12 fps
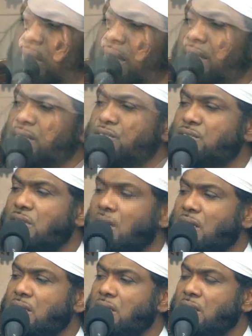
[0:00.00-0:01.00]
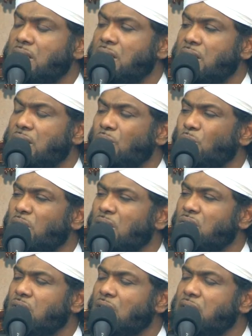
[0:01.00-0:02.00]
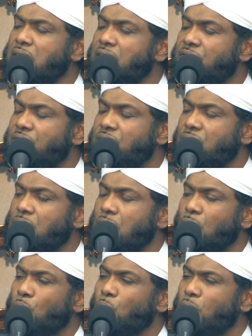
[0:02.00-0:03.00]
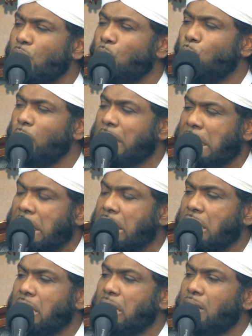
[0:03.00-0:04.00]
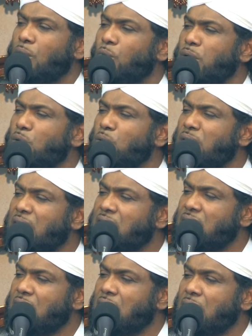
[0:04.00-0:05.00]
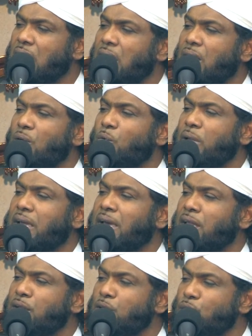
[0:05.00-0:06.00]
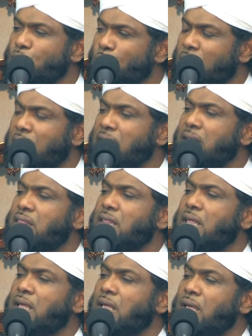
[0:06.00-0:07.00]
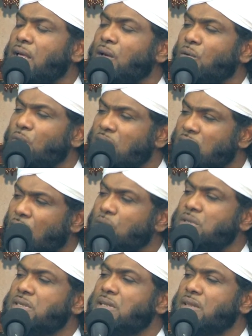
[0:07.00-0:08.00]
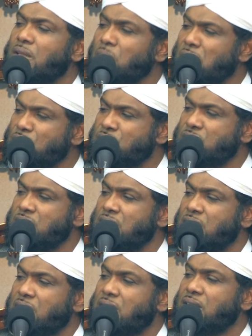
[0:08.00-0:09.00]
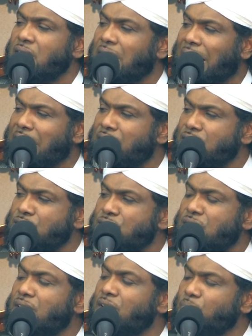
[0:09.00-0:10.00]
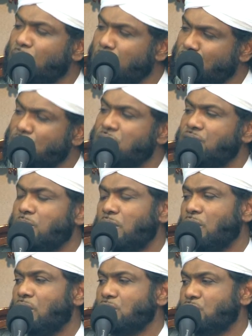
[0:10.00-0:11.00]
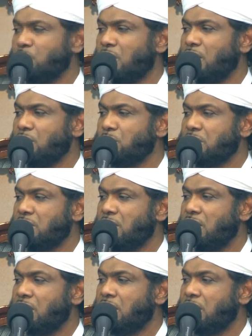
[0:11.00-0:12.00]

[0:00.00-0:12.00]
are insan, we are dhaif, we are weak, we know nothing, we cannot do anything without the mercy, the guidance, and the permission from Allah subhanahu wa ta'ala.